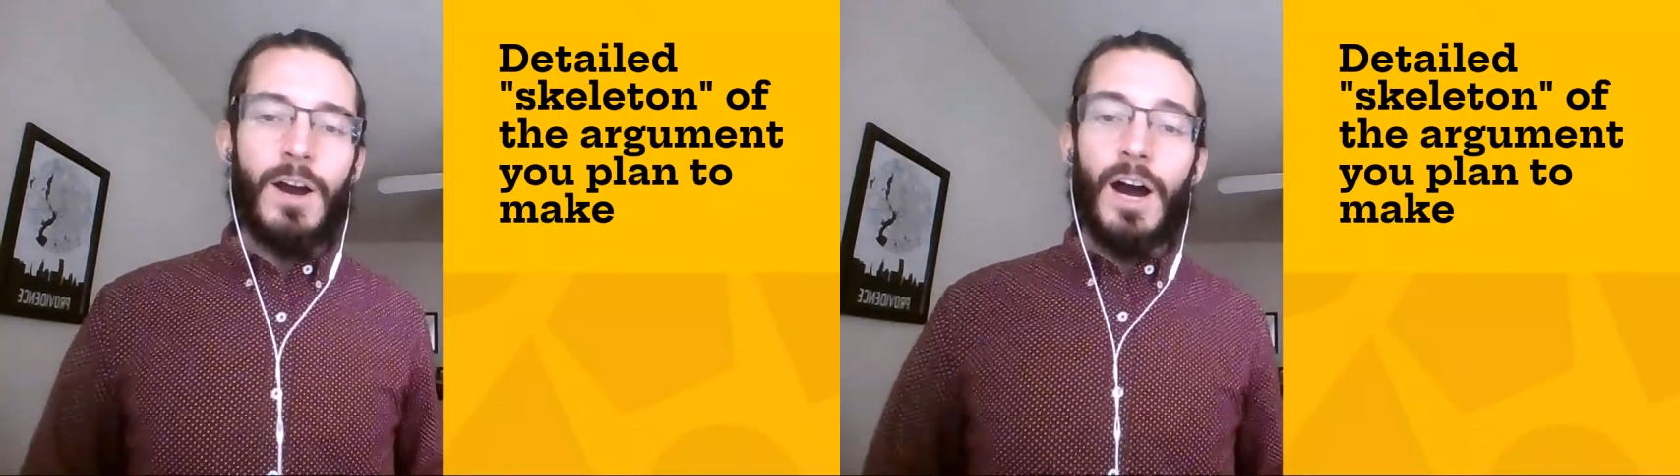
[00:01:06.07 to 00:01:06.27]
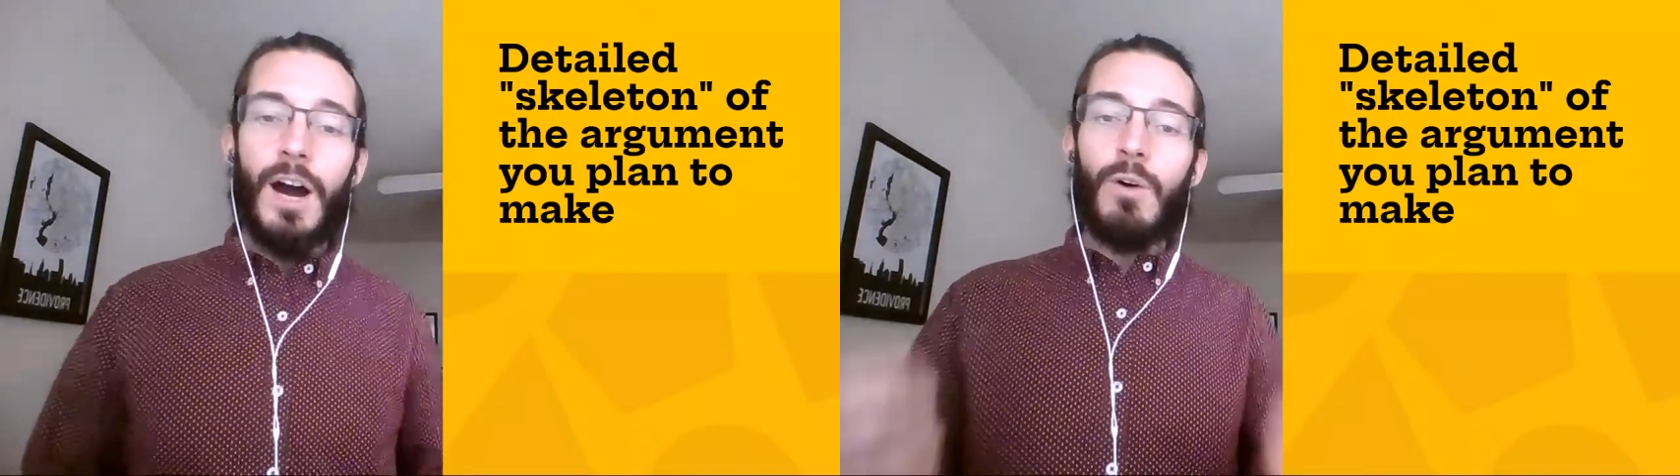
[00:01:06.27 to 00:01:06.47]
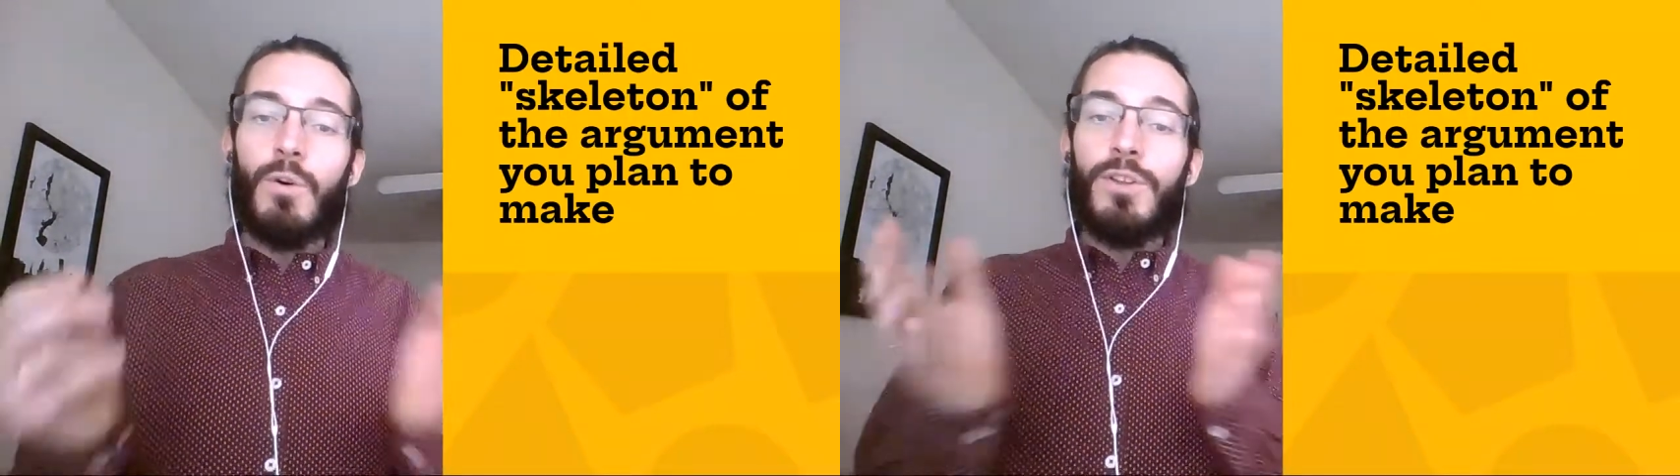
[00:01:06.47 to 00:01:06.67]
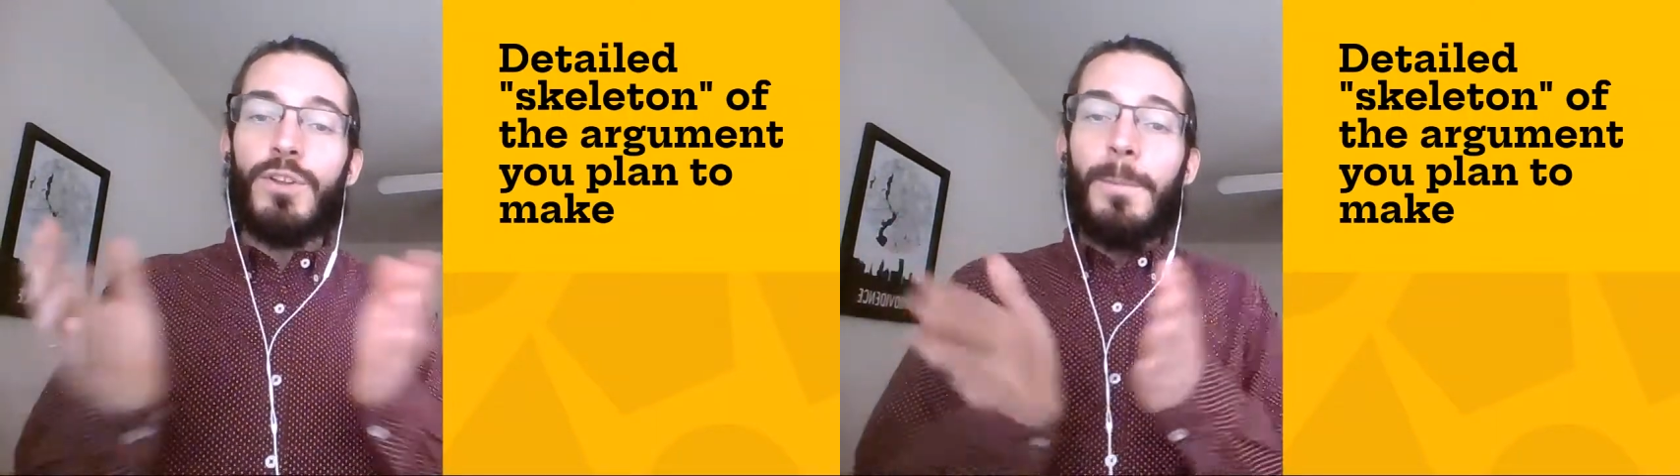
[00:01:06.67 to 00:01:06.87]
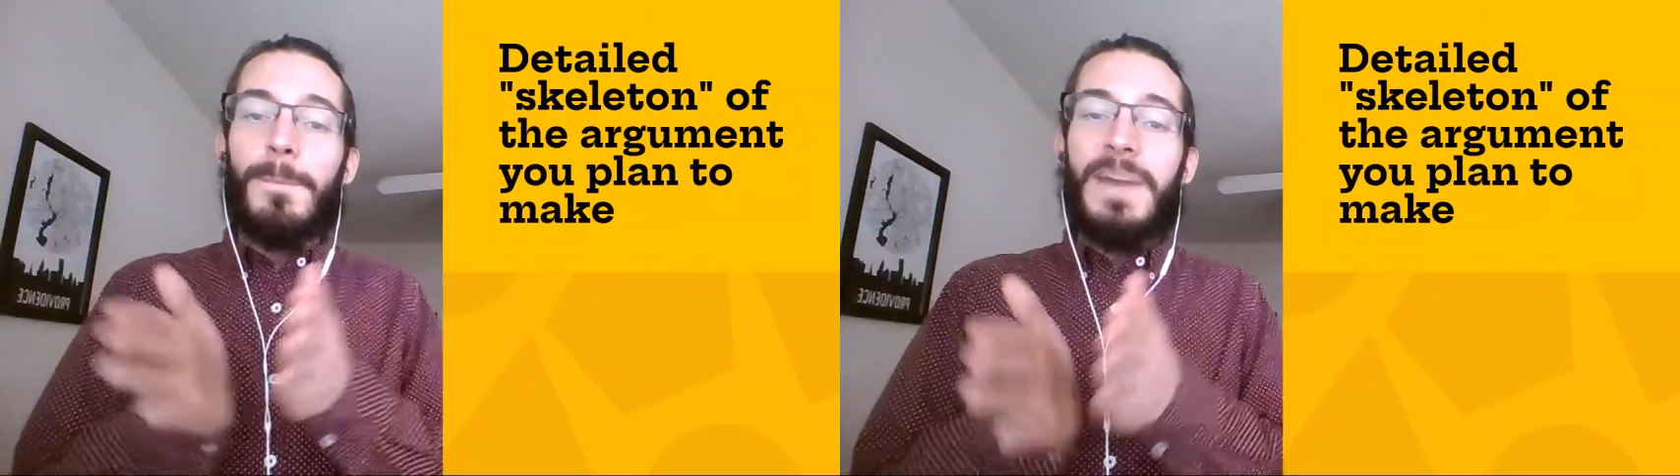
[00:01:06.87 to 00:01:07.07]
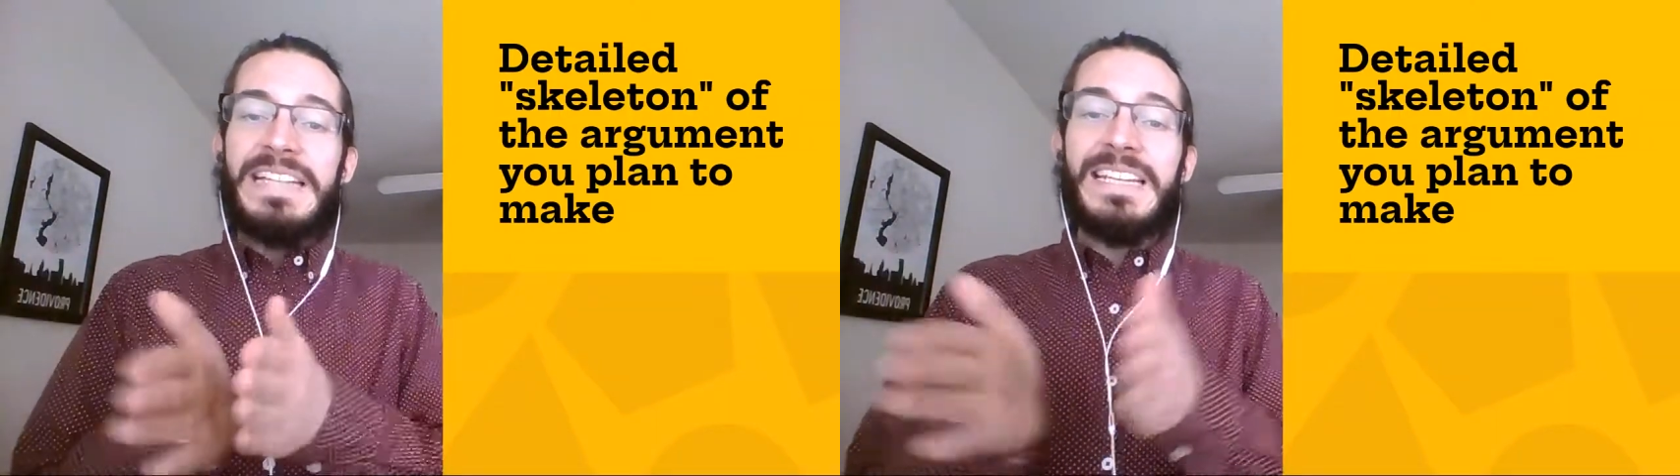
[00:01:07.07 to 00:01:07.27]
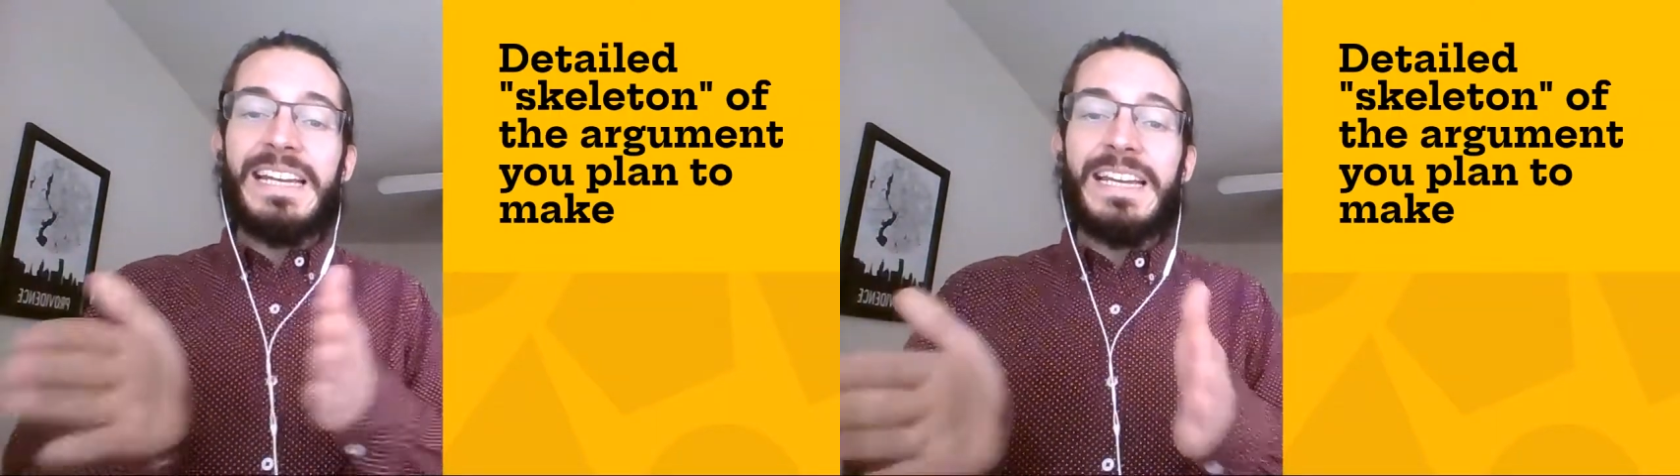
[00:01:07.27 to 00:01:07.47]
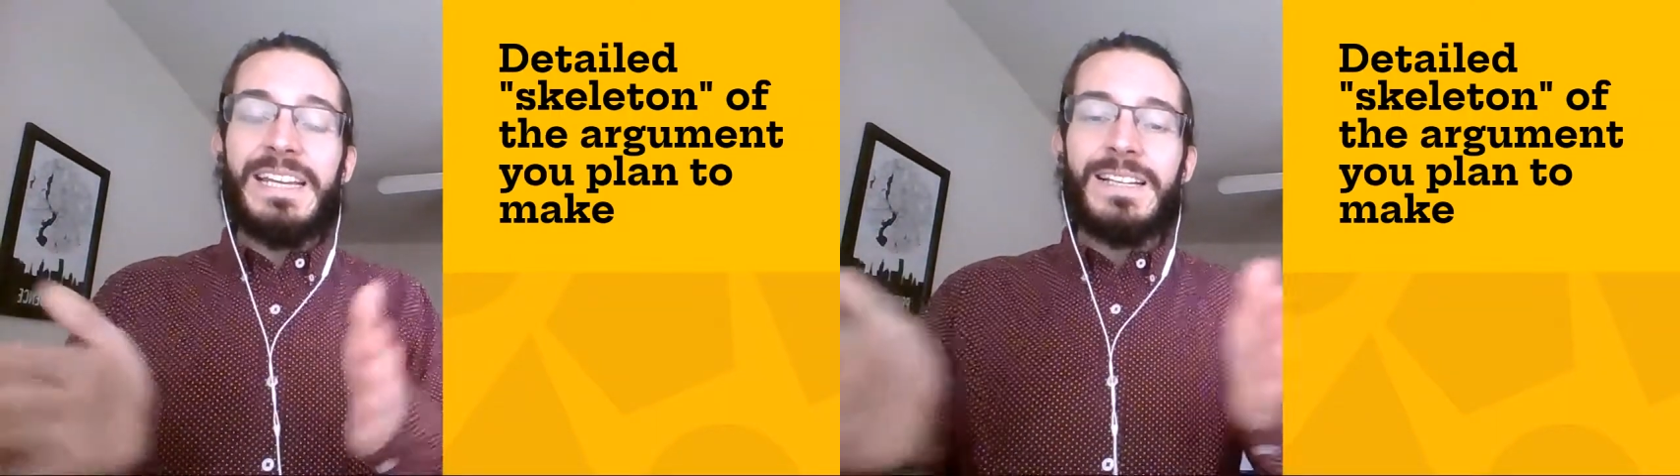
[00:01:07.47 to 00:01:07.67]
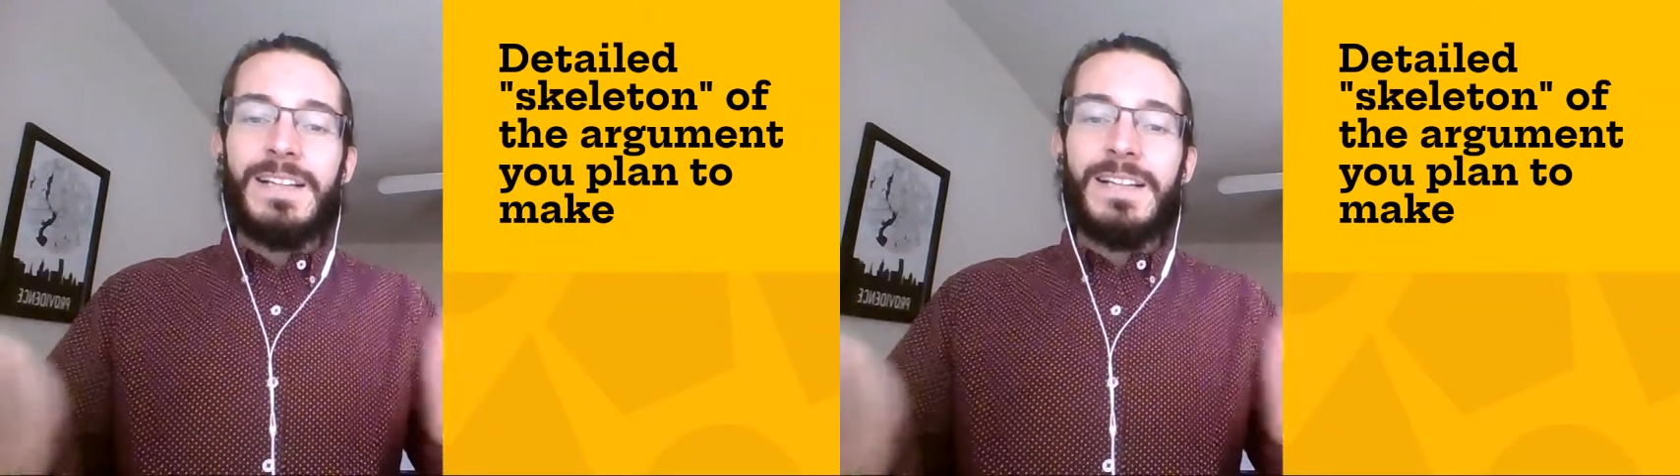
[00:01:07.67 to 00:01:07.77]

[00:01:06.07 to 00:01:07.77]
or the basic